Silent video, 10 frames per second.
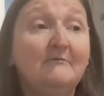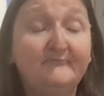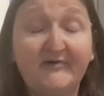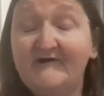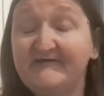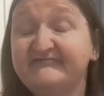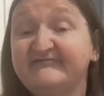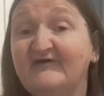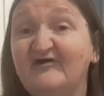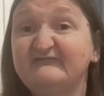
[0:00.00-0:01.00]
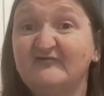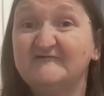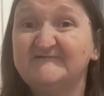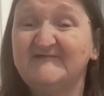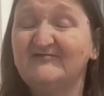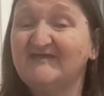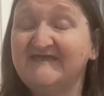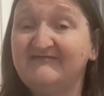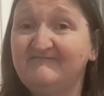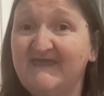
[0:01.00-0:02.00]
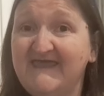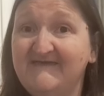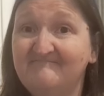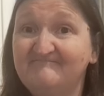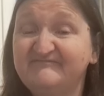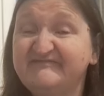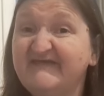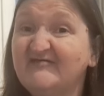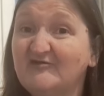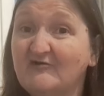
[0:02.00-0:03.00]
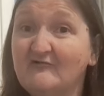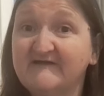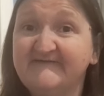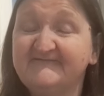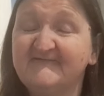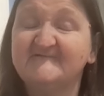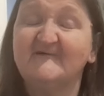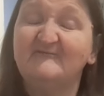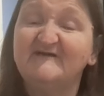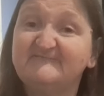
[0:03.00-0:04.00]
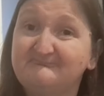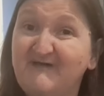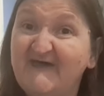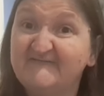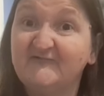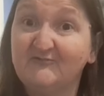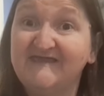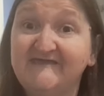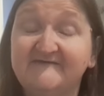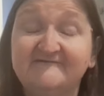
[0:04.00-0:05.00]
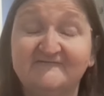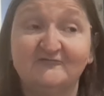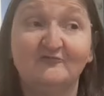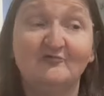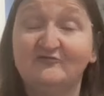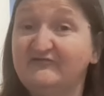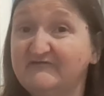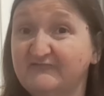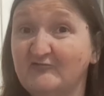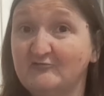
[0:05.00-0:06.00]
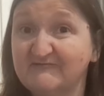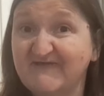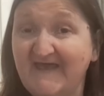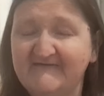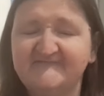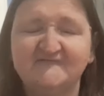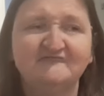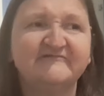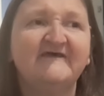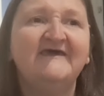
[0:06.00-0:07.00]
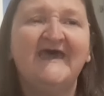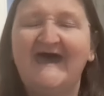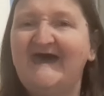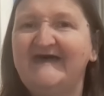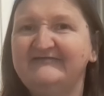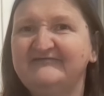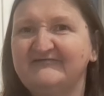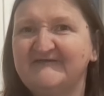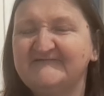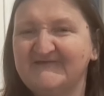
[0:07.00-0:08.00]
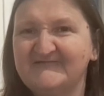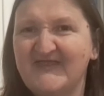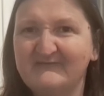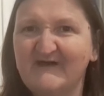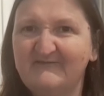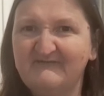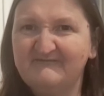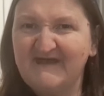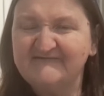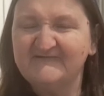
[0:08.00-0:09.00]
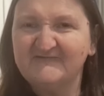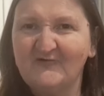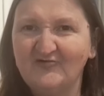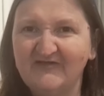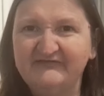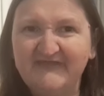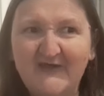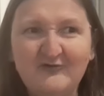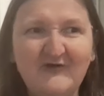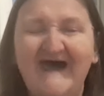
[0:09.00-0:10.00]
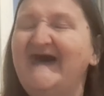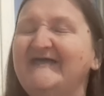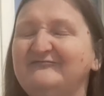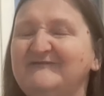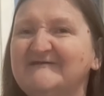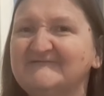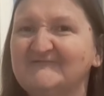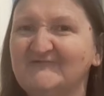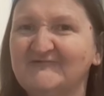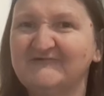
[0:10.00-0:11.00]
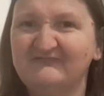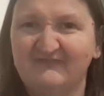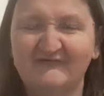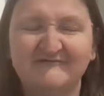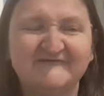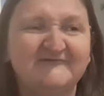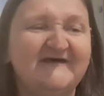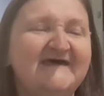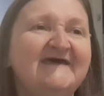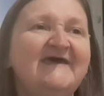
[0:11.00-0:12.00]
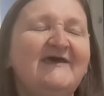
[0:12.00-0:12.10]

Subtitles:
But unfortunately, Taylor Hawkins, the drummer, passed away, so the tour was cancelled. And this is them coming back to Scotland now, and we are so looking forward to